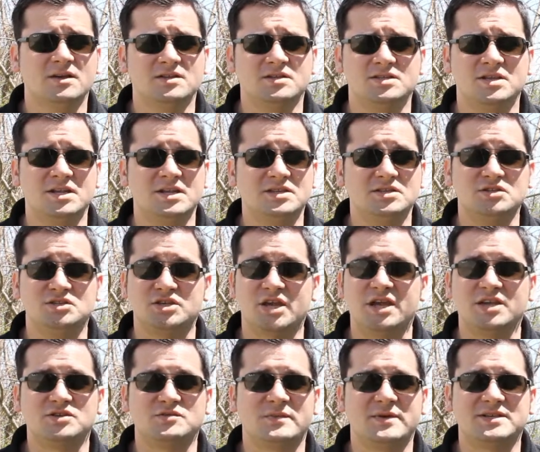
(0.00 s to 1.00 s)
she didn't
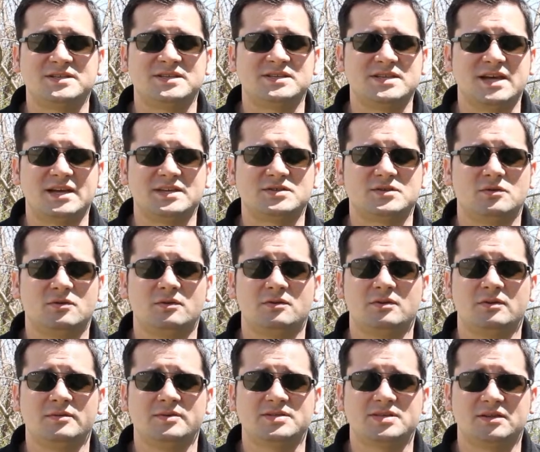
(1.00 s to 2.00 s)
change a bit since high
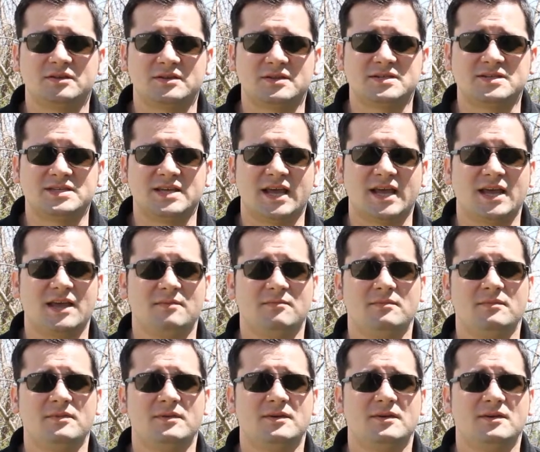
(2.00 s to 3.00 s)
school. She looked the same,